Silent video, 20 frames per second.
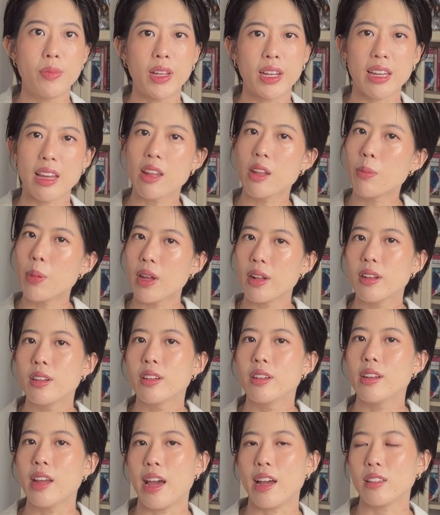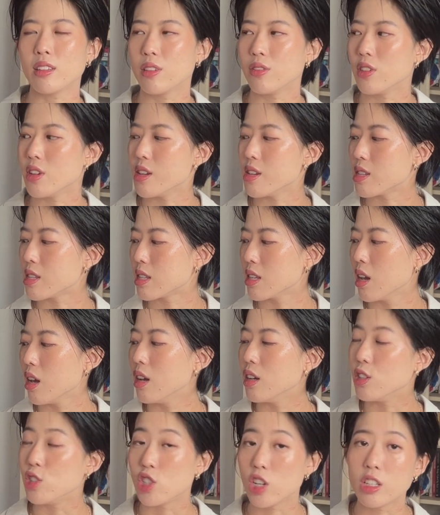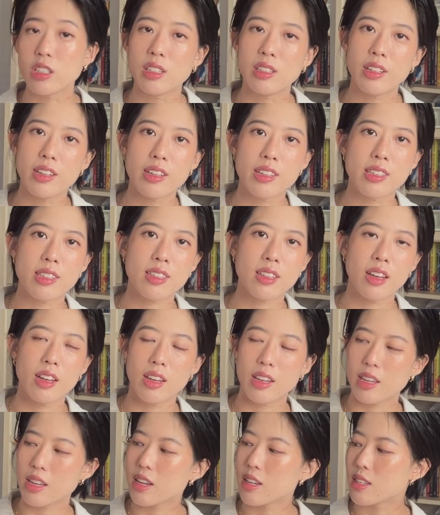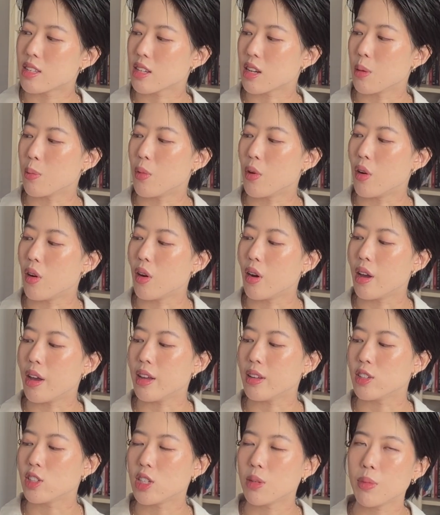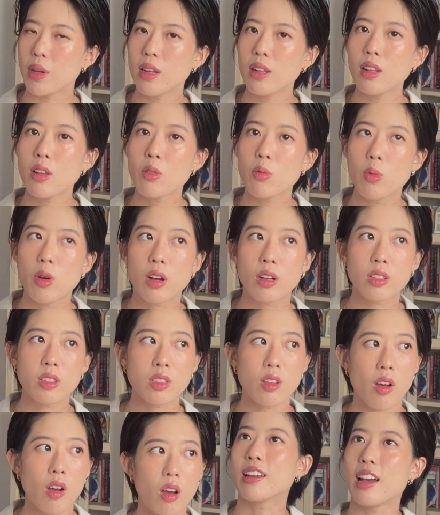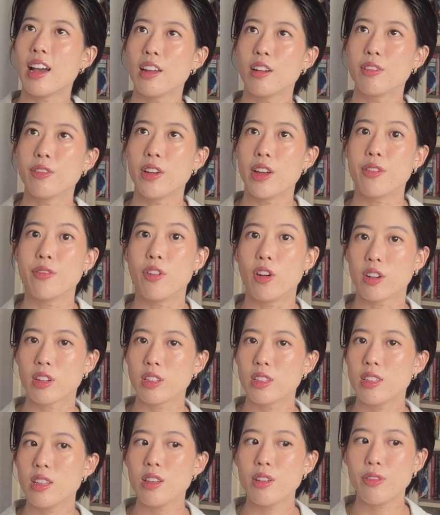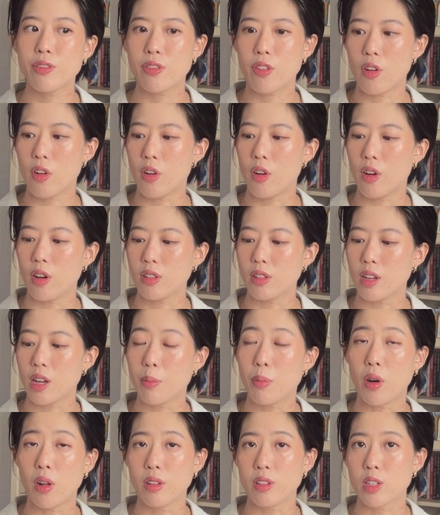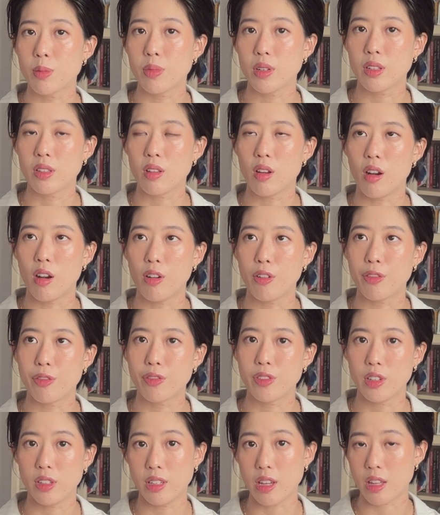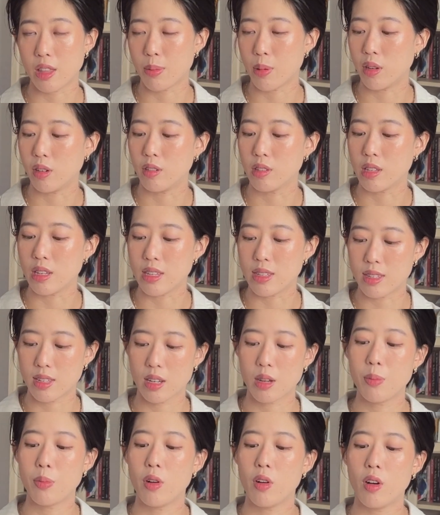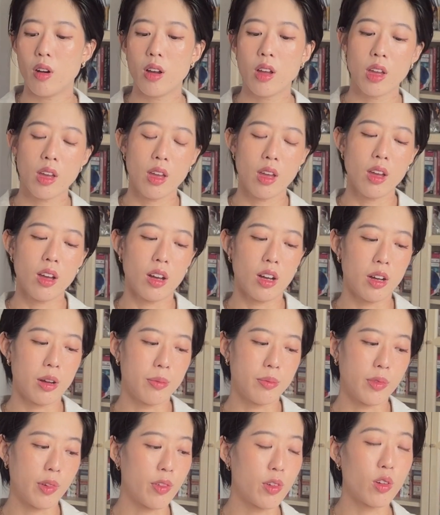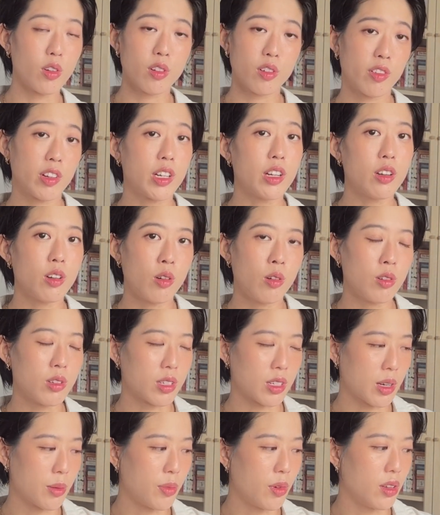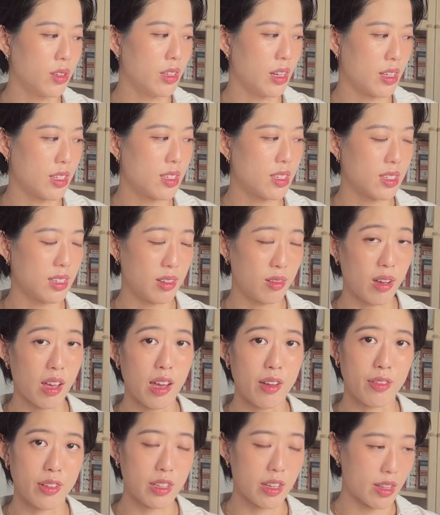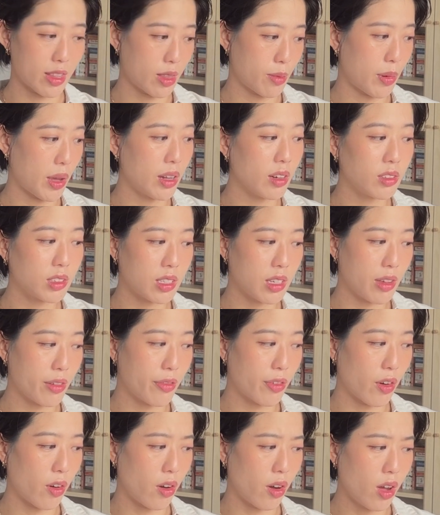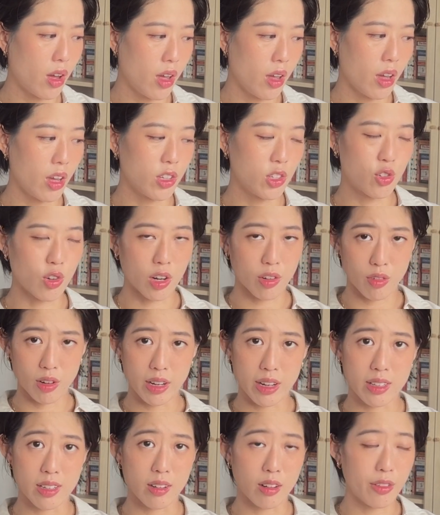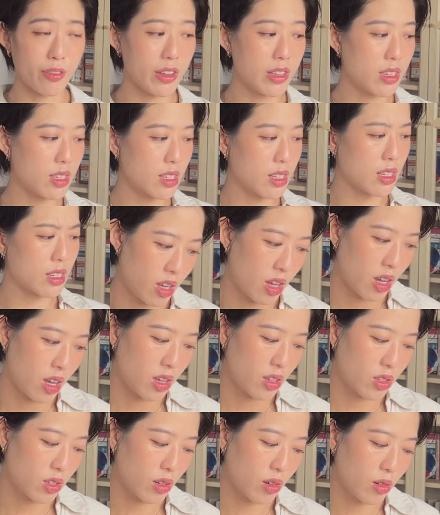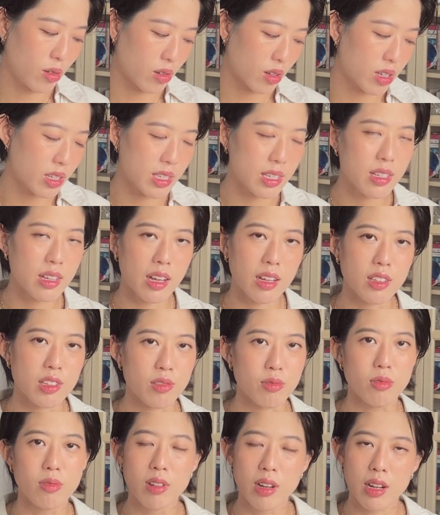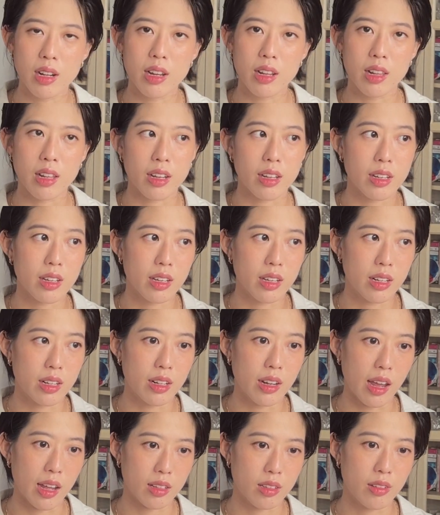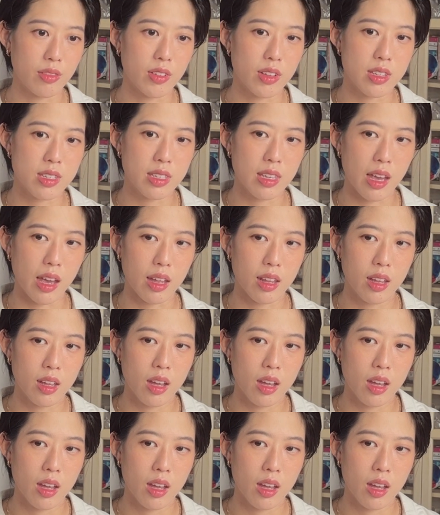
independent activist, journalist here in Singapore, and she mainly works on kind of advocacy for the abolishment of the death penalty in Singapore. If you don't already know, Singapore does still have a death penalty for drug-related offences. So Kirsten is really like an activist that